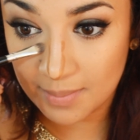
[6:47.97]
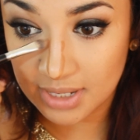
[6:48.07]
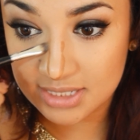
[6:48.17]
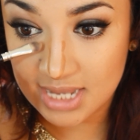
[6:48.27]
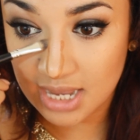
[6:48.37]
I'm
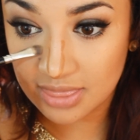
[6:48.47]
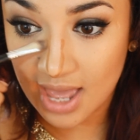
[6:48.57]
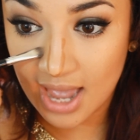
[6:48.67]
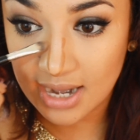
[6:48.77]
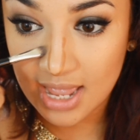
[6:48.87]
going to take
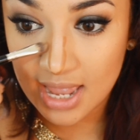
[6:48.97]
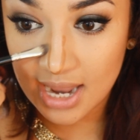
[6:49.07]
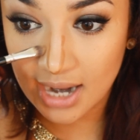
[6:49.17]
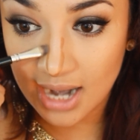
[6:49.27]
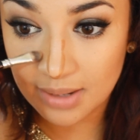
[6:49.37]
that
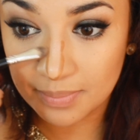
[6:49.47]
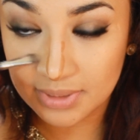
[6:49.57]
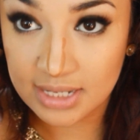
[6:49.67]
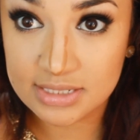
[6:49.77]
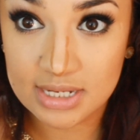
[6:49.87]
and kind of
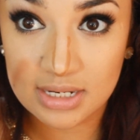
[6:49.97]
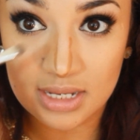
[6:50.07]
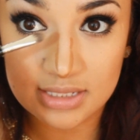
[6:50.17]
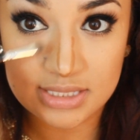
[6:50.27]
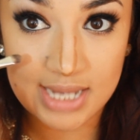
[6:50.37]
blend
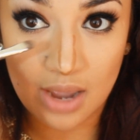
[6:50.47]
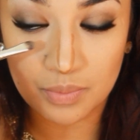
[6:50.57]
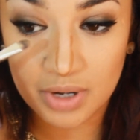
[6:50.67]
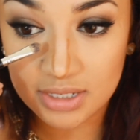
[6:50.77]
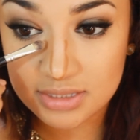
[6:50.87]
it
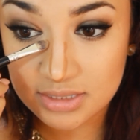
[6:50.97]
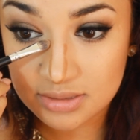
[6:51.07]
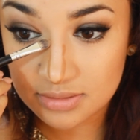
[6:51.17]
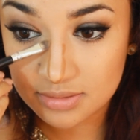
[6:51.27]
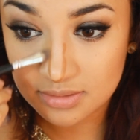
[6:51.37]
downwards.